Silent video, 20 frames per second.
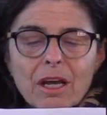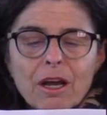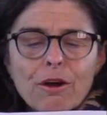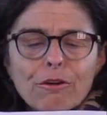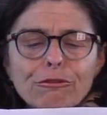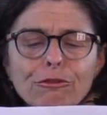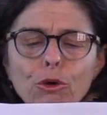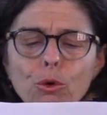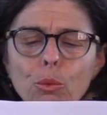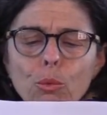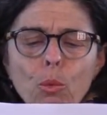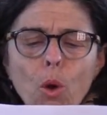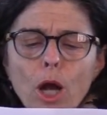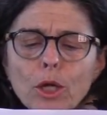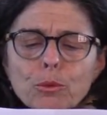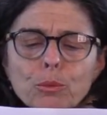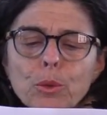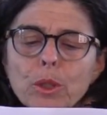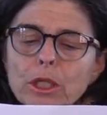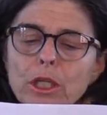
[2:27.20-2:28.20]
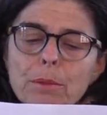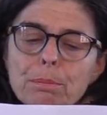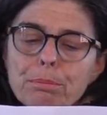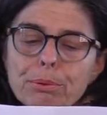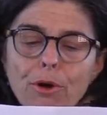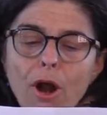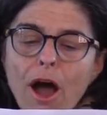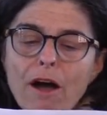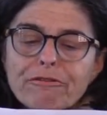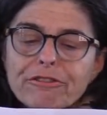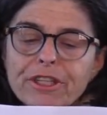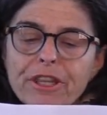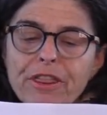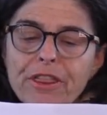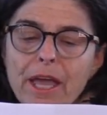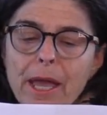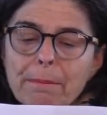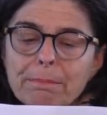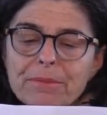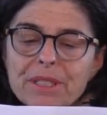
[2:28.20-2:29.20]
For what will it profit
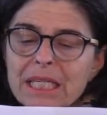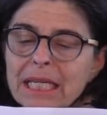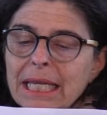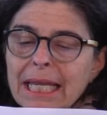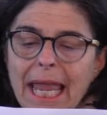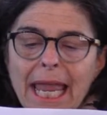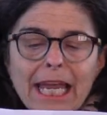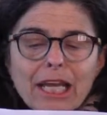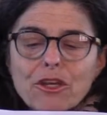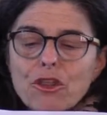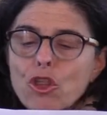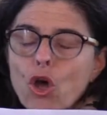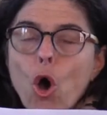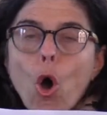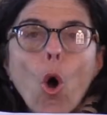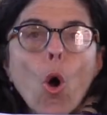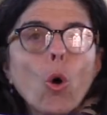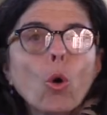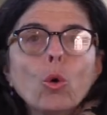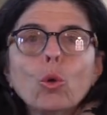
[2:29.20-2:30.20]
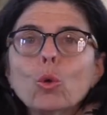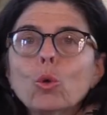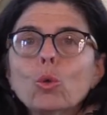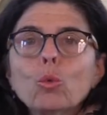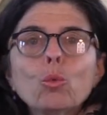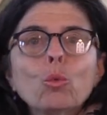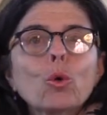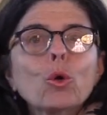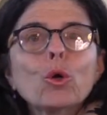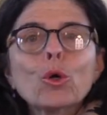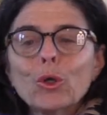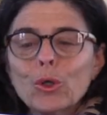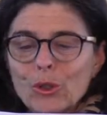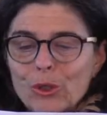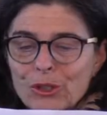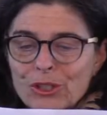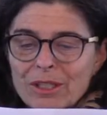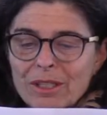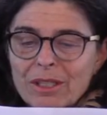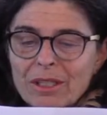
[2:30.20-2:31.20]
them to gain the whole
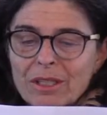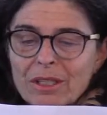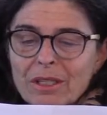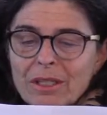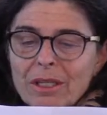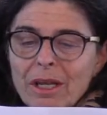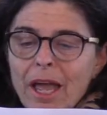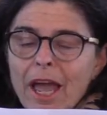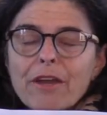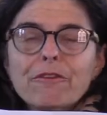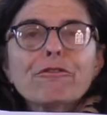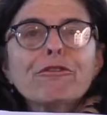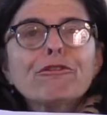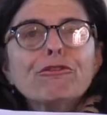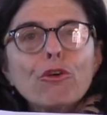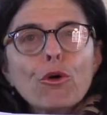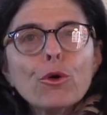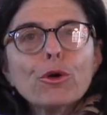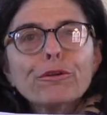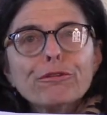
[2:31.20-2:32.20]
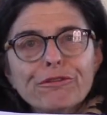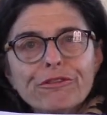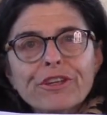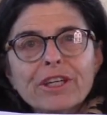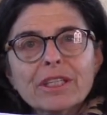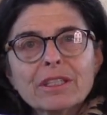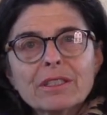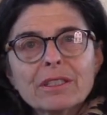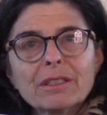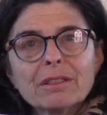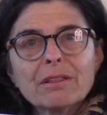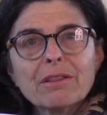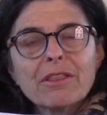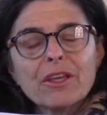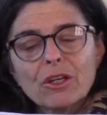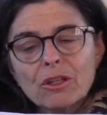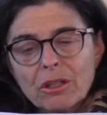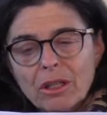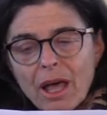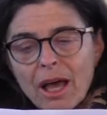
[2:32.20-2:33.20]
world and forfeit
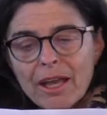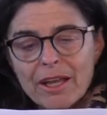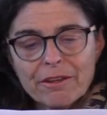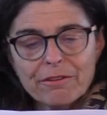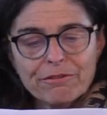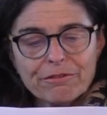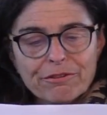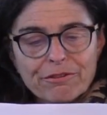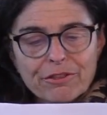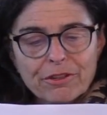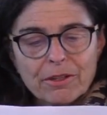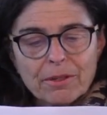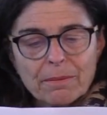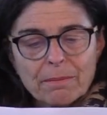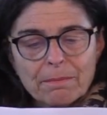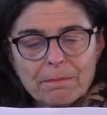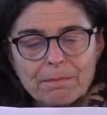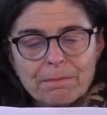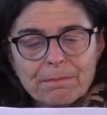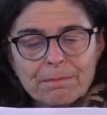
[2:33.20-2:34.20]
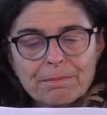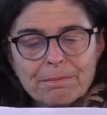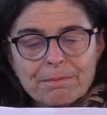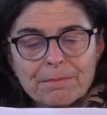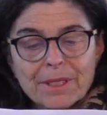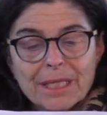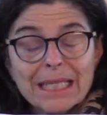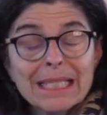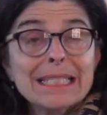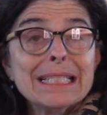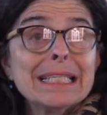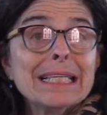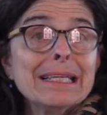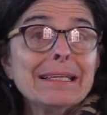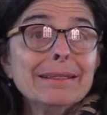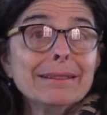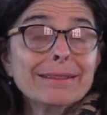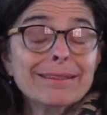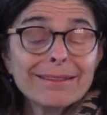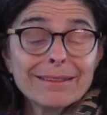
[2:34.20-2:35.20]
their life?
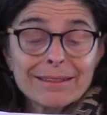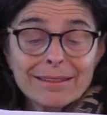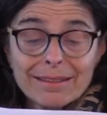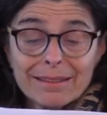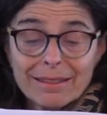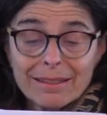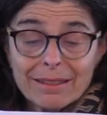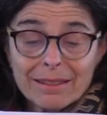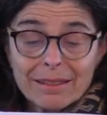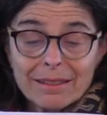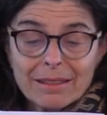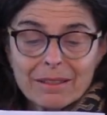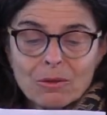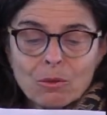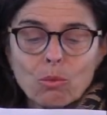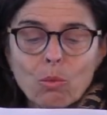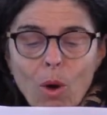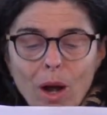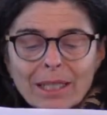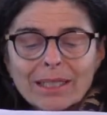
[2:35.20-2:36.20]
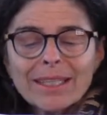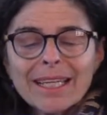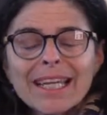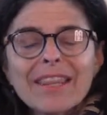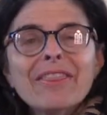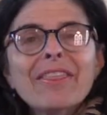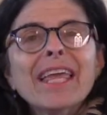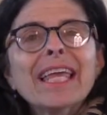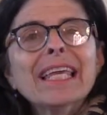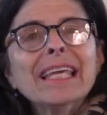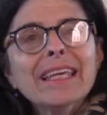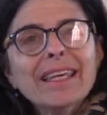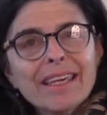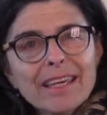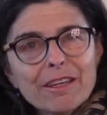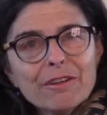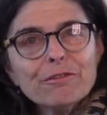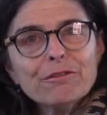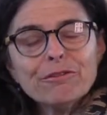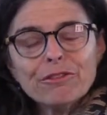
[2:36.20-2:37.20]
Indeed, what can they
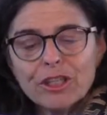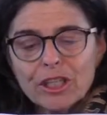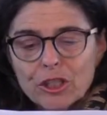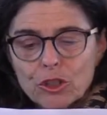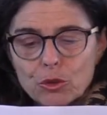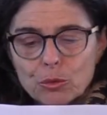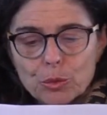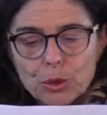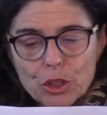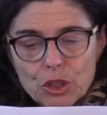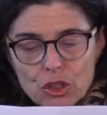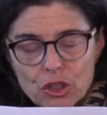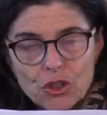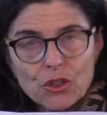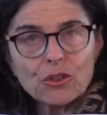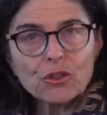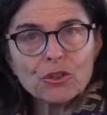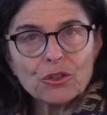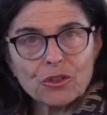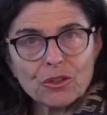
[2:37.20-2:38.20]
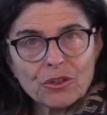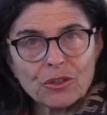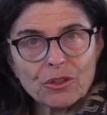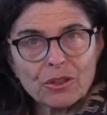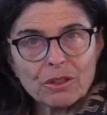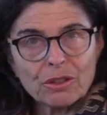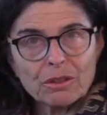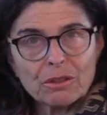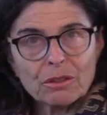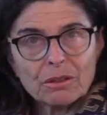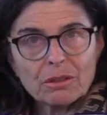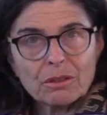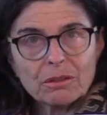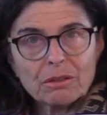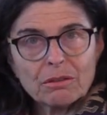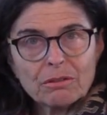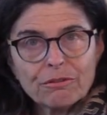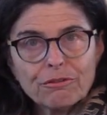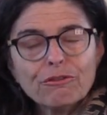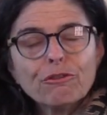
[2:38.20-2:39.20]
give in return
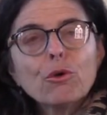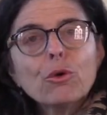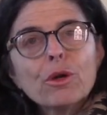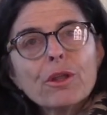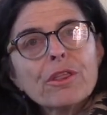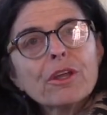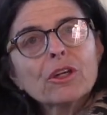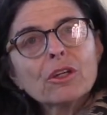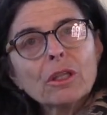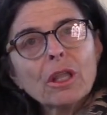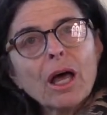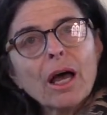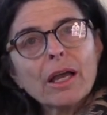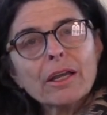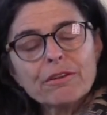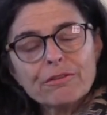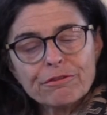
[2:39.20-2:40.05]
for their life?